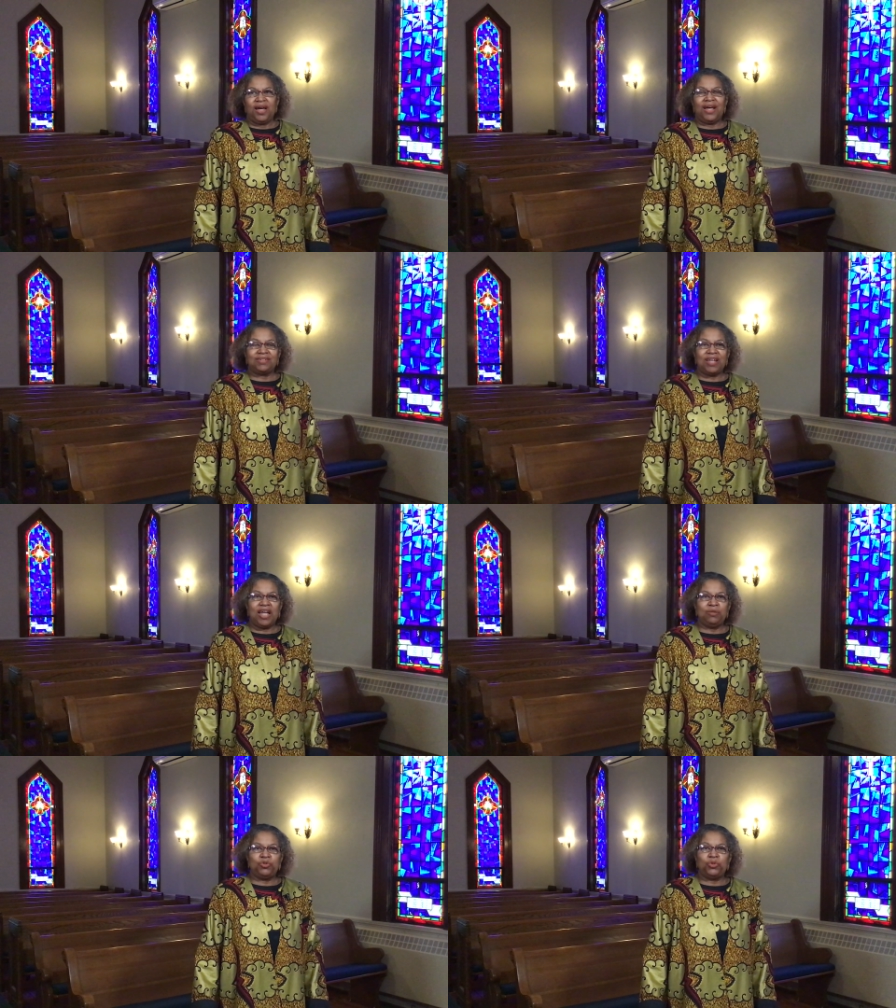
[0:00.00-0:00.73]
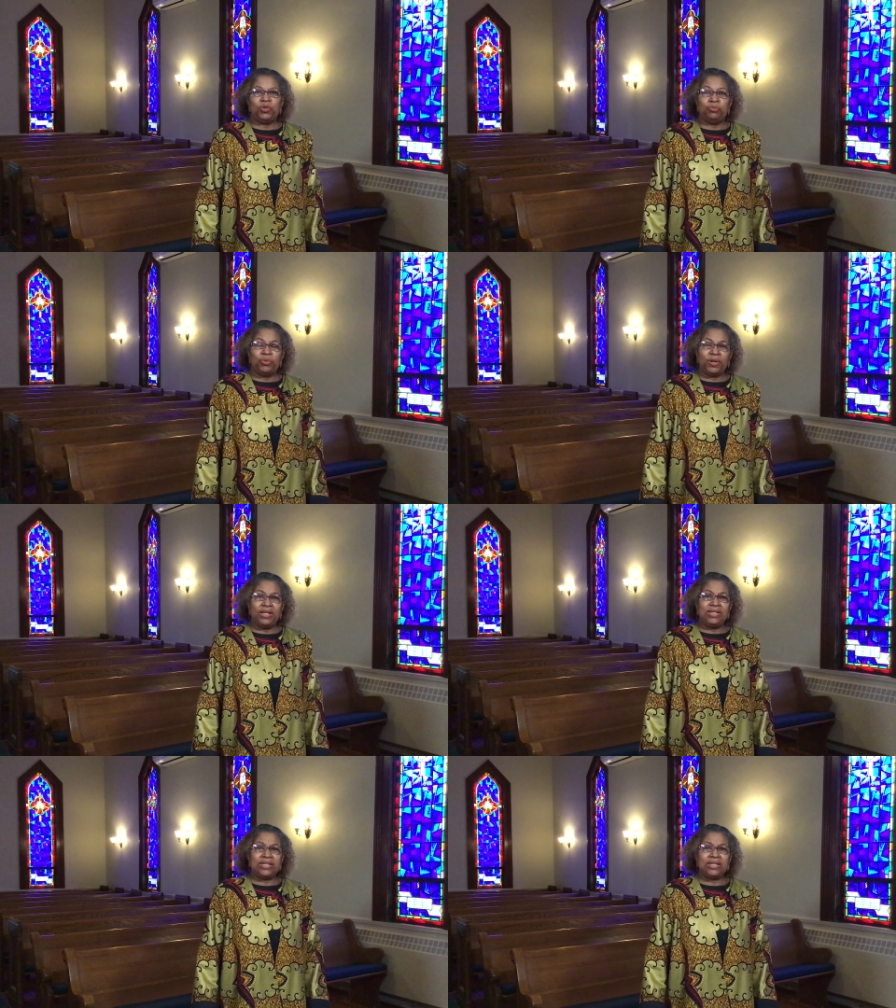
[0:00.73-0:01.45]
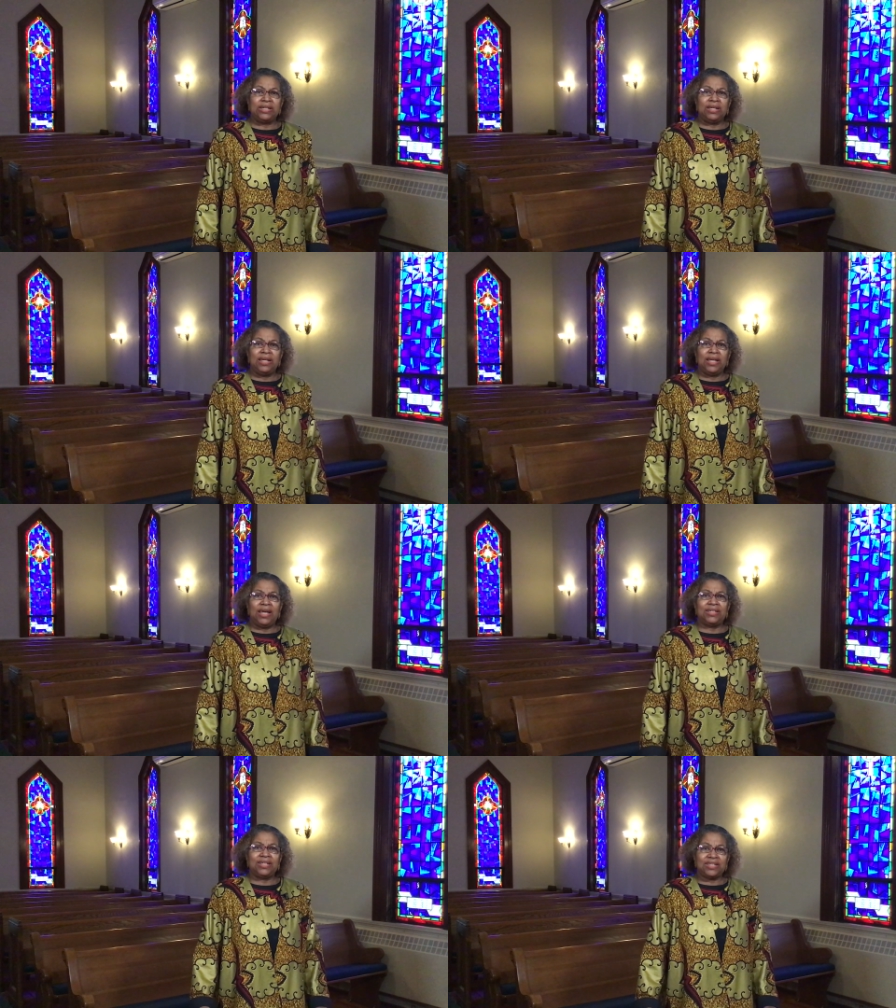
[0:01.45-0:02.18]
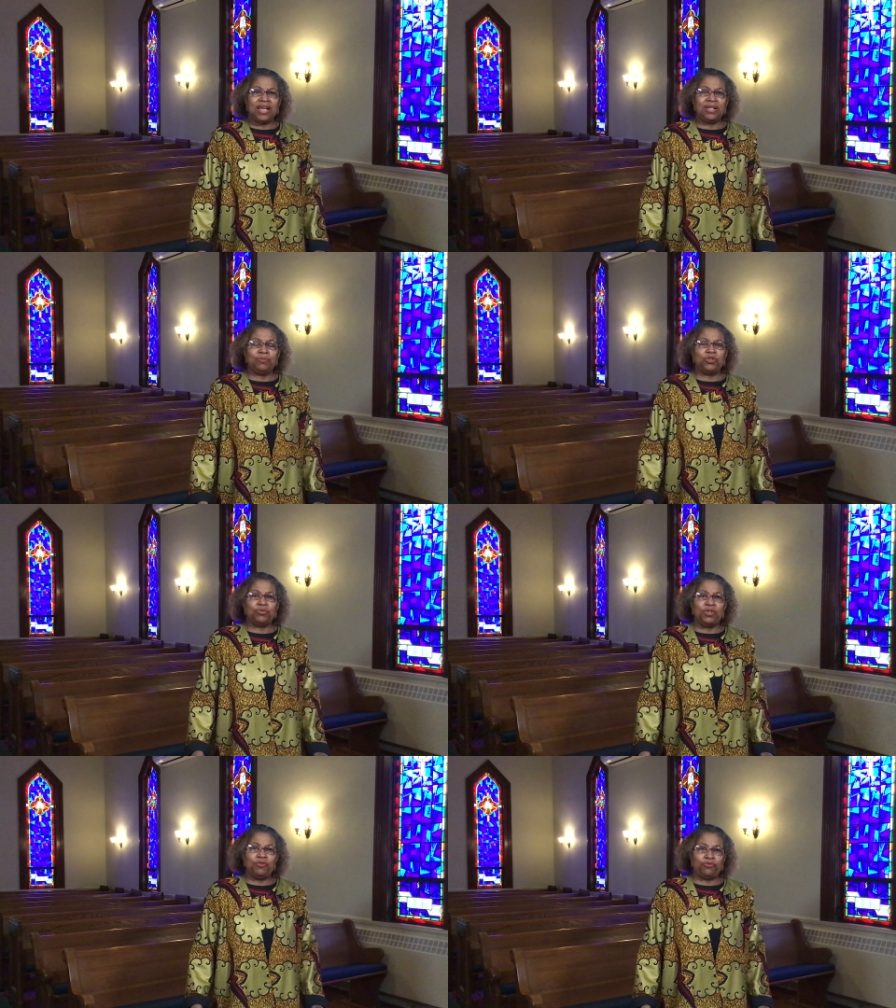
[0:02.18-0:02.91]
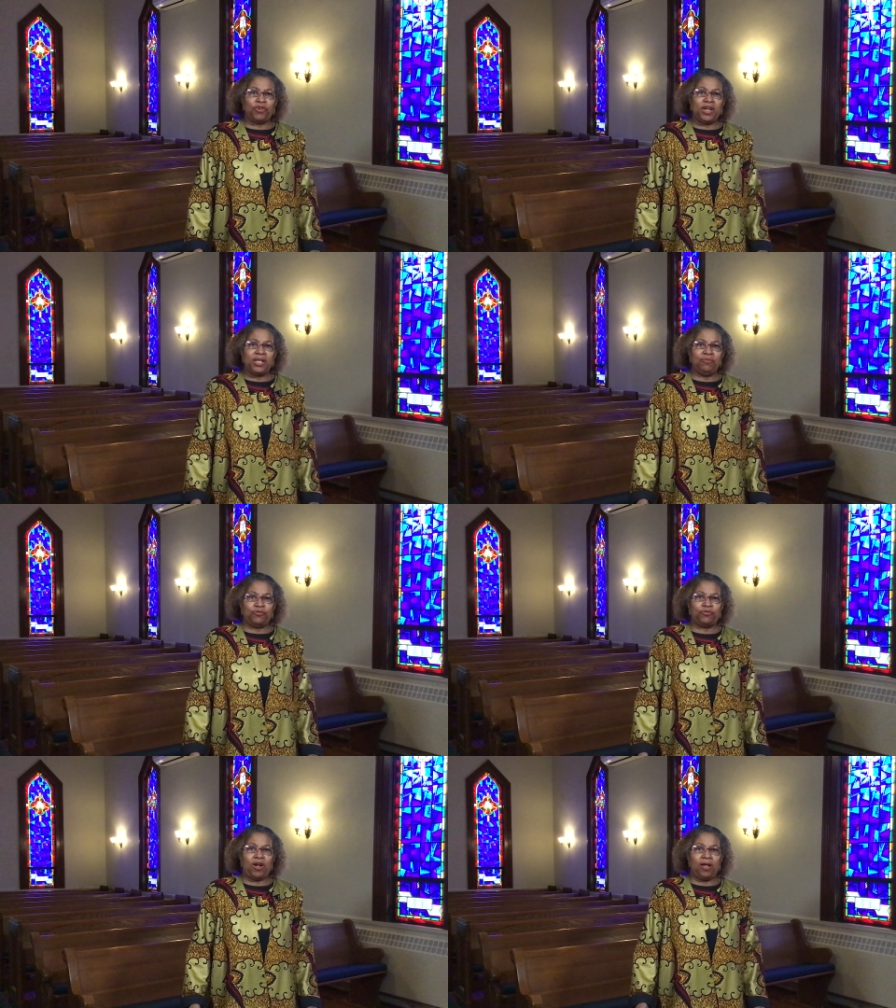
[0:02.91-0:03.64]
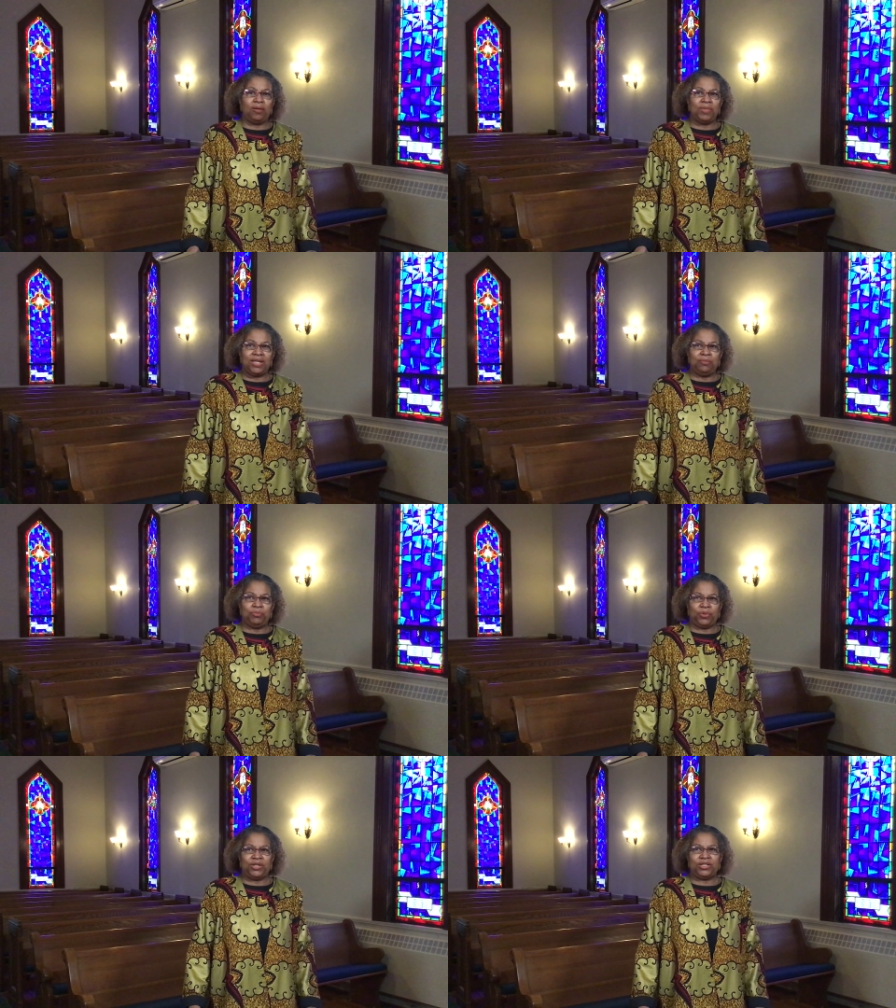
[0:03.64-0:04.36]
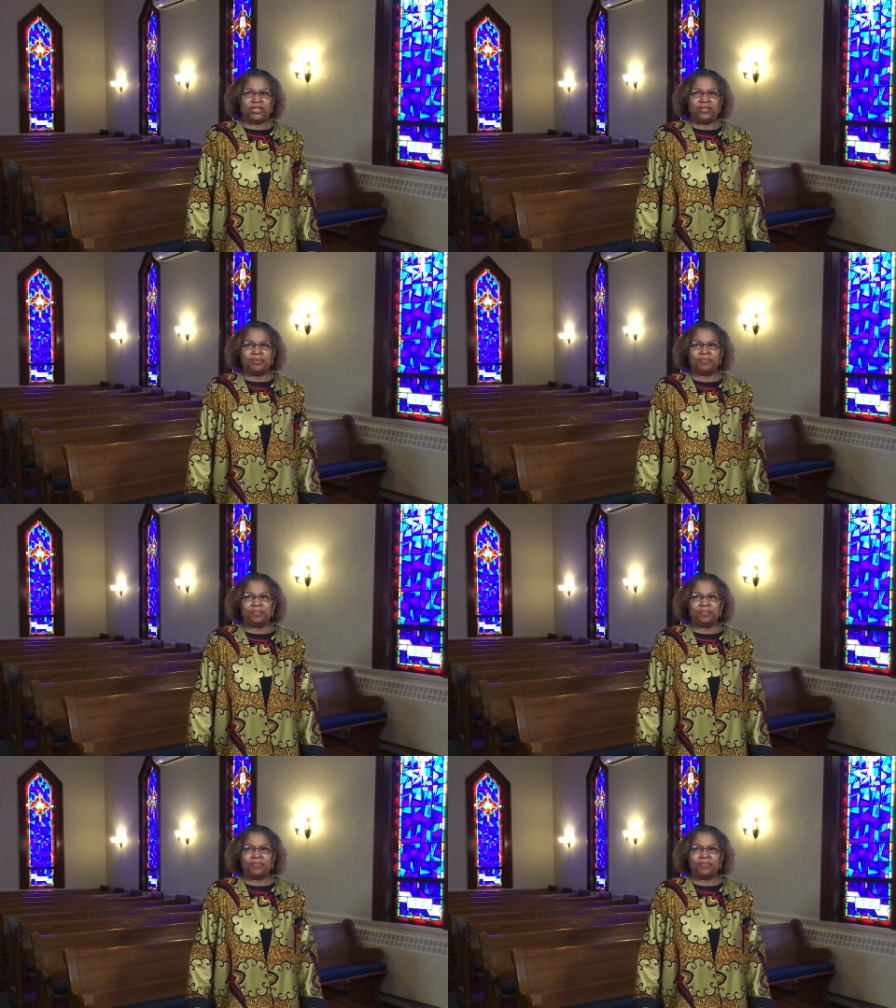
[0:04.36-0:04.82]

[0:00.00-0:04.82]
a time to embrace and a time to refrain from embracing,